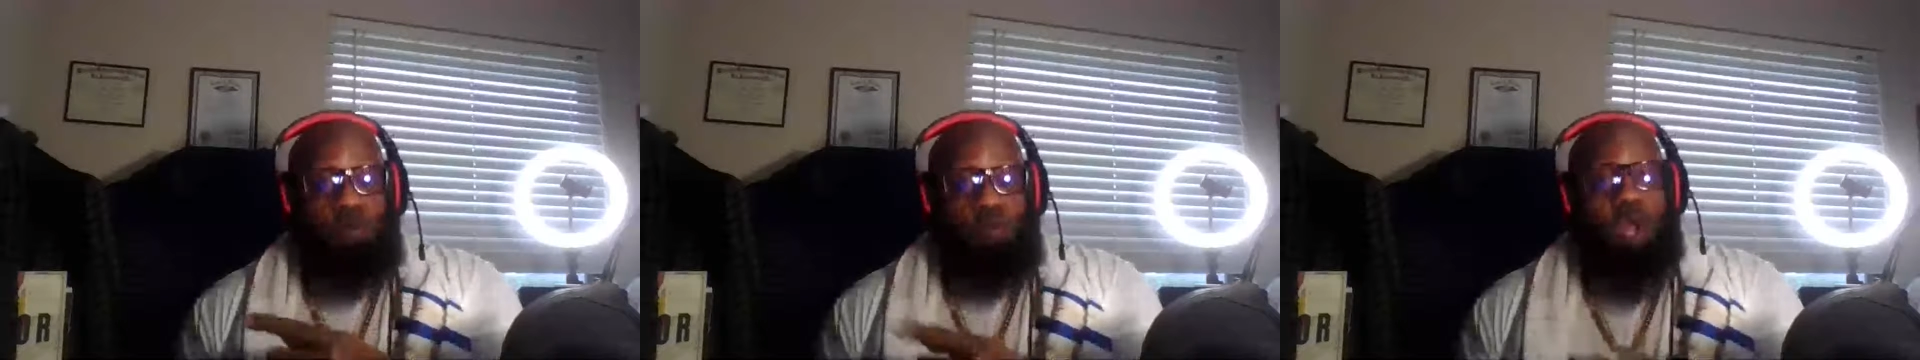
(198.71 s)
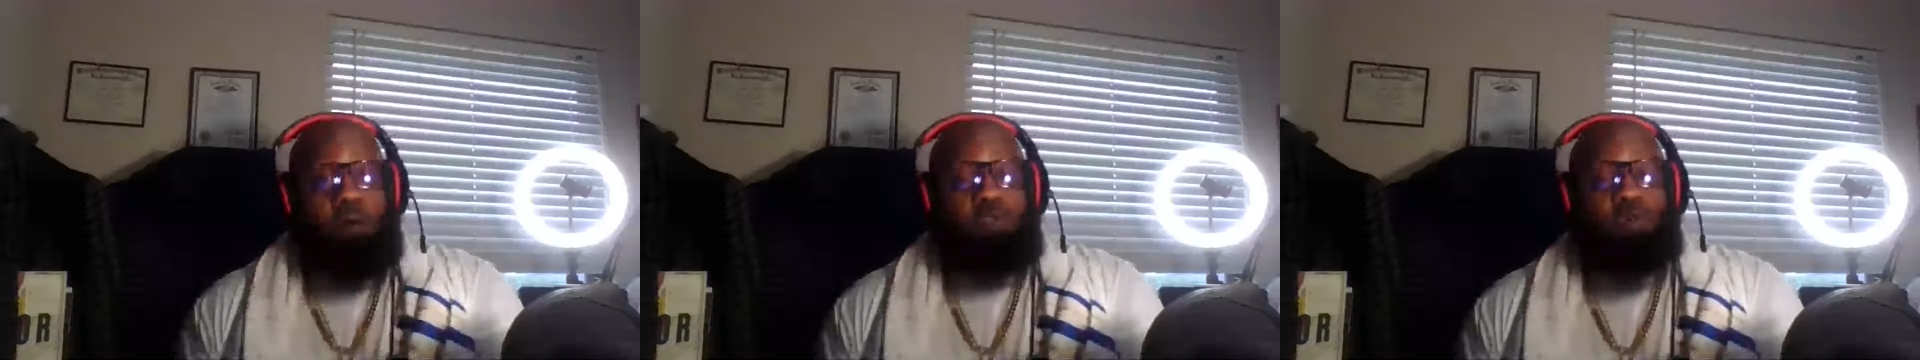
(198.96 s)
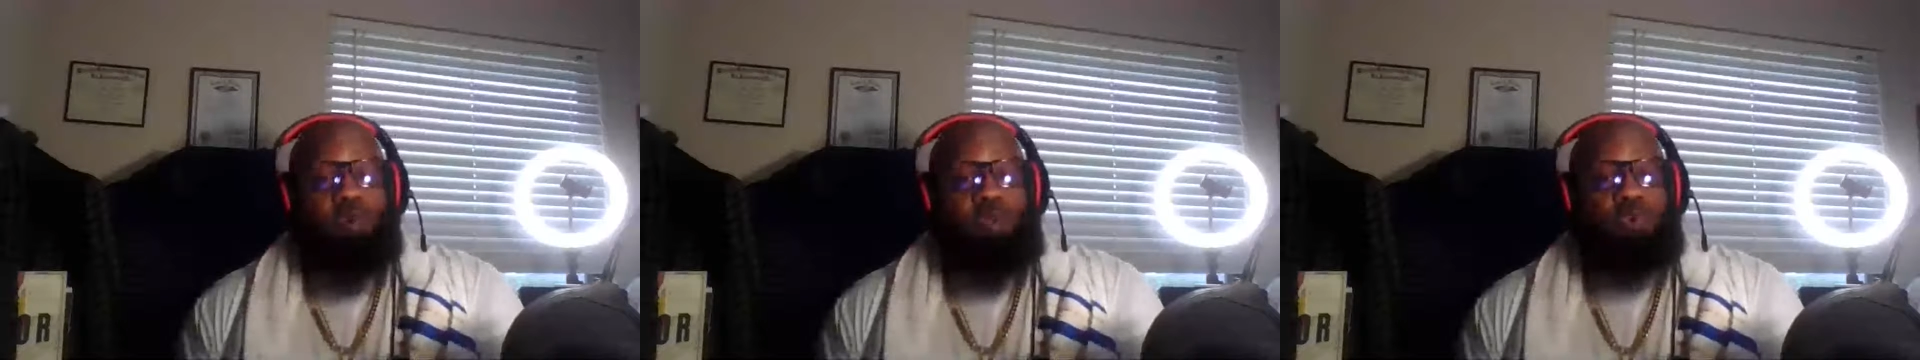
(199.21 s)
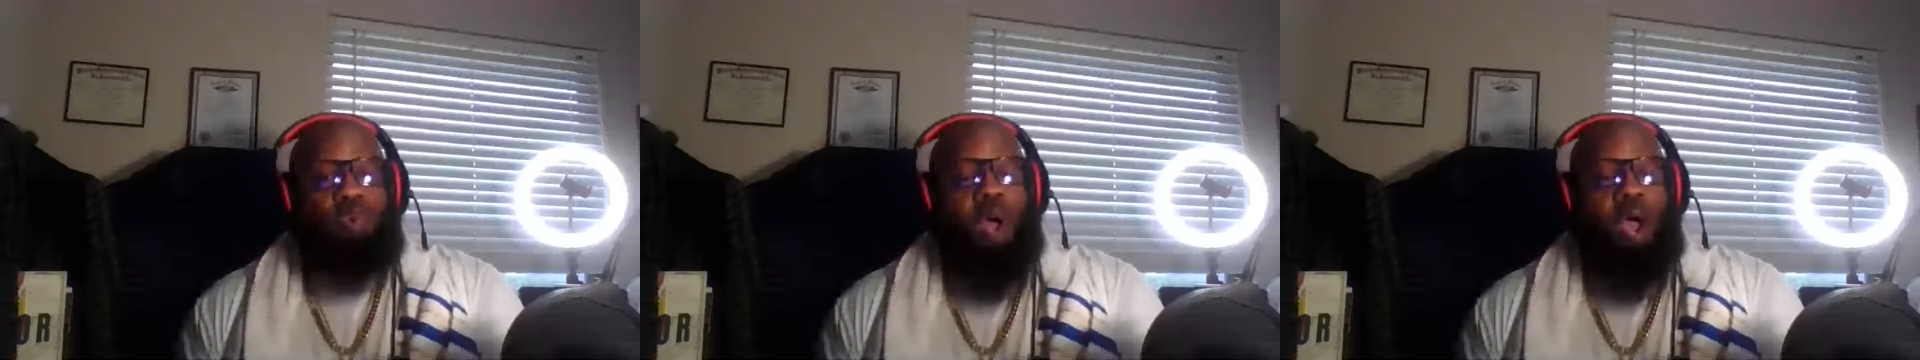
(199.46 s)
when I was going
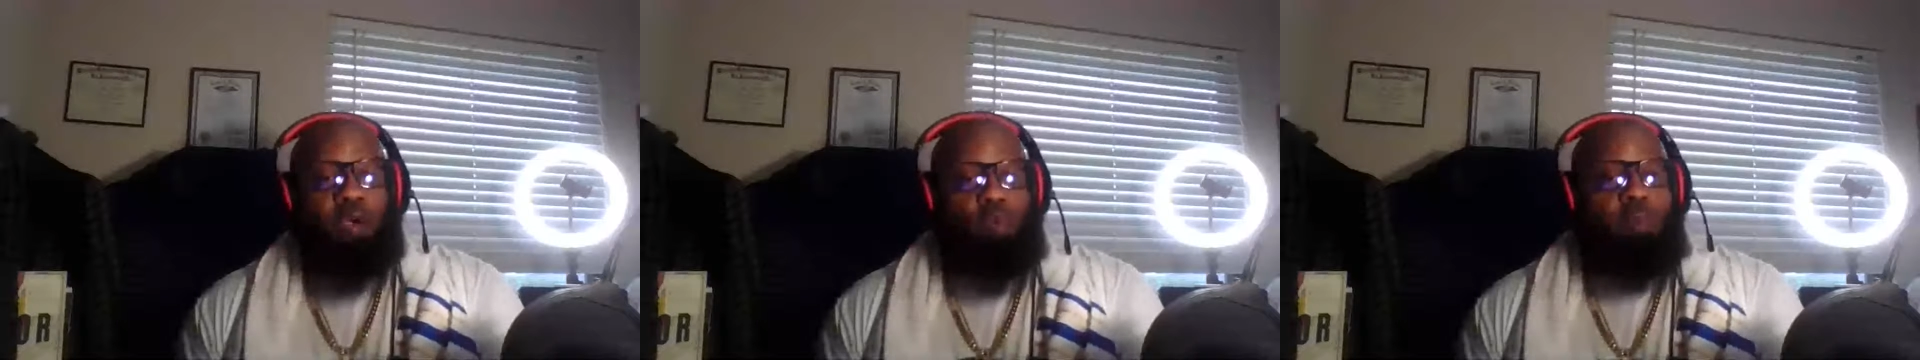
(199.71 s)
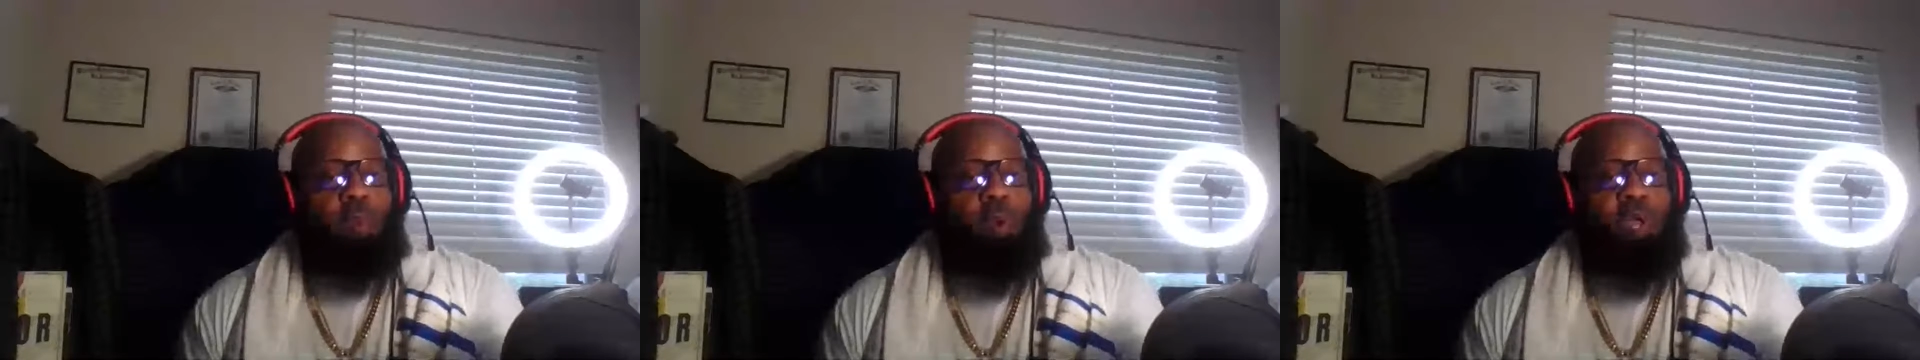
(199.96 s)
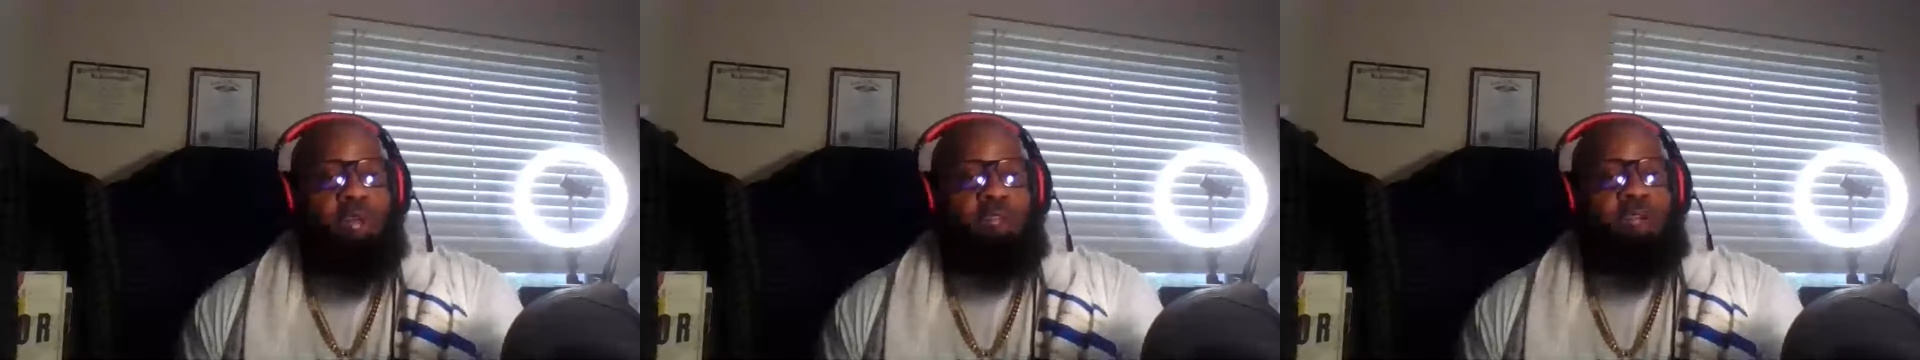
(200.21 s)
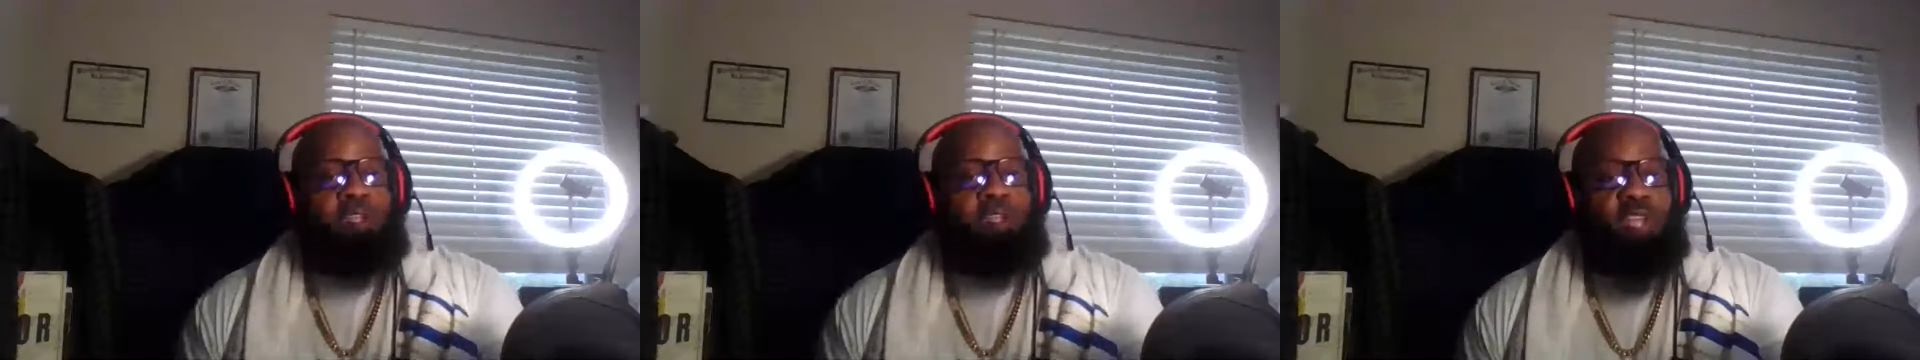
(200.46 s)
to school, I can remember that
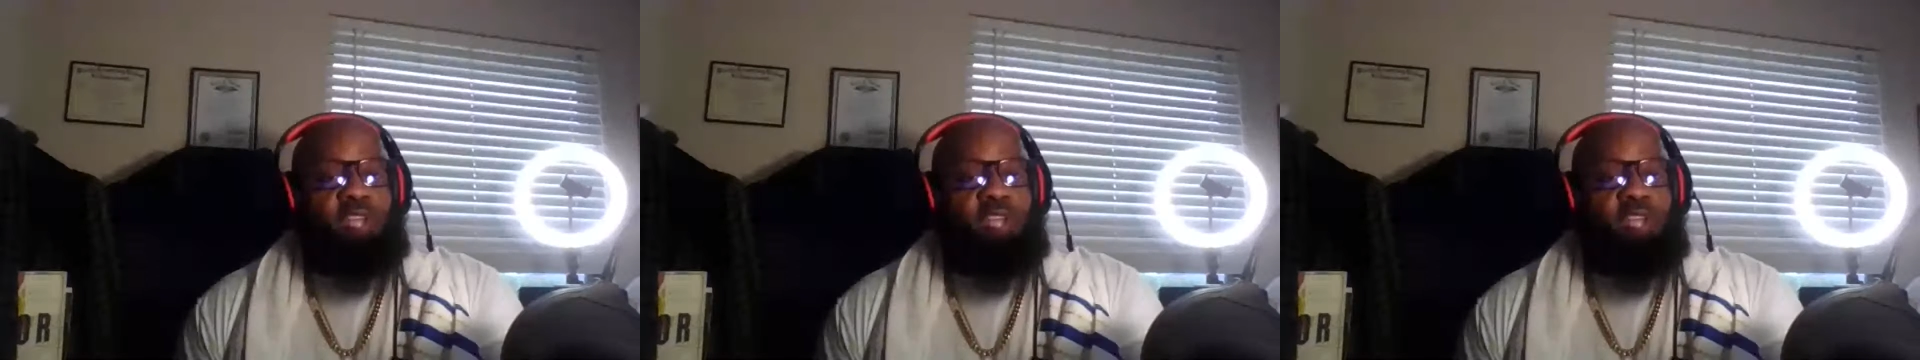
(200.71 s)
period.